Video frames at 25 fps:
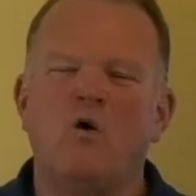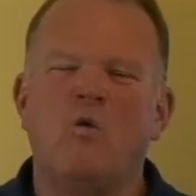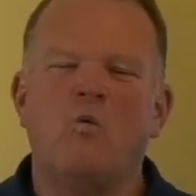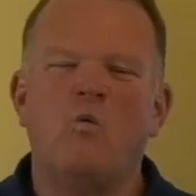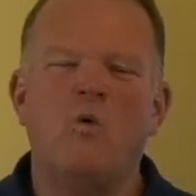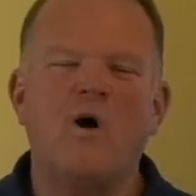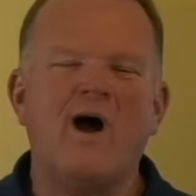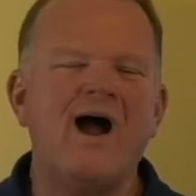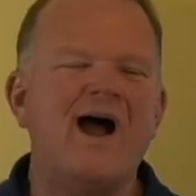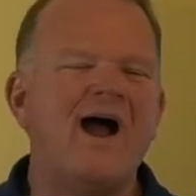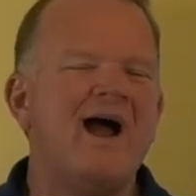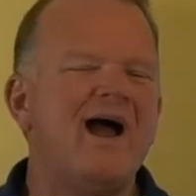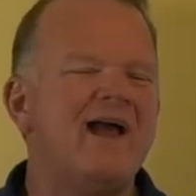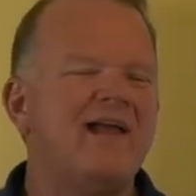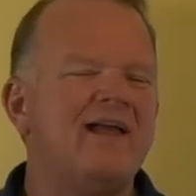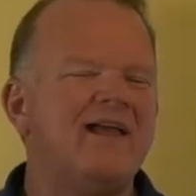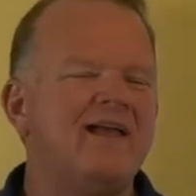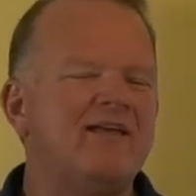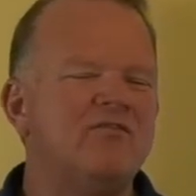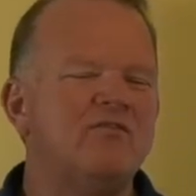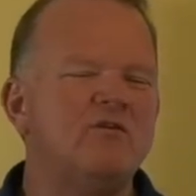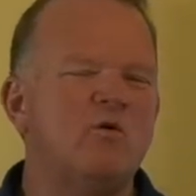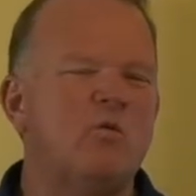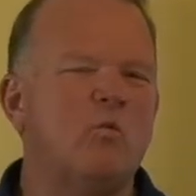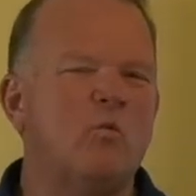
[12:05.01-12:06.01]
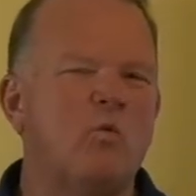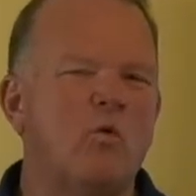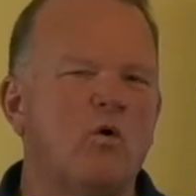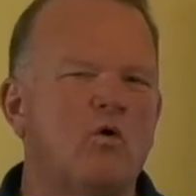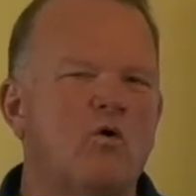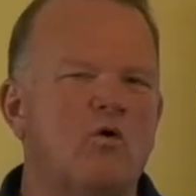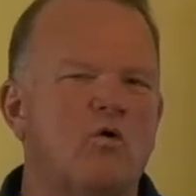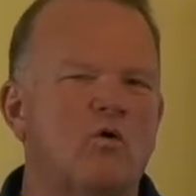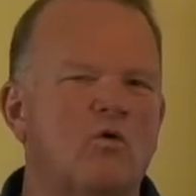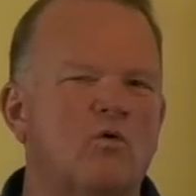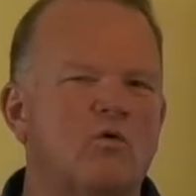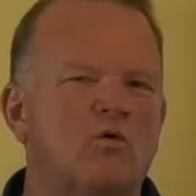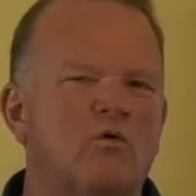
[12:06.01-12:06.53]
Why in the
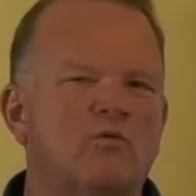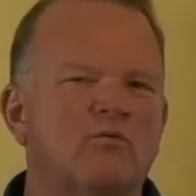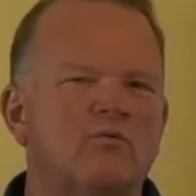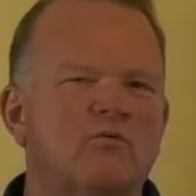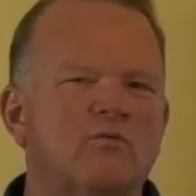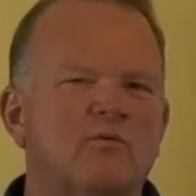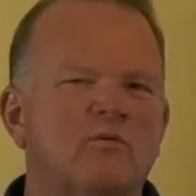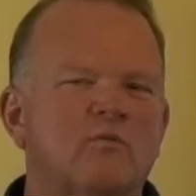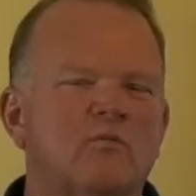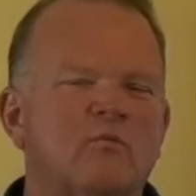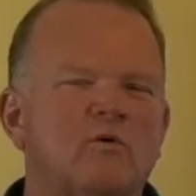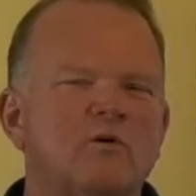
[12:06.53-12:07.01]
world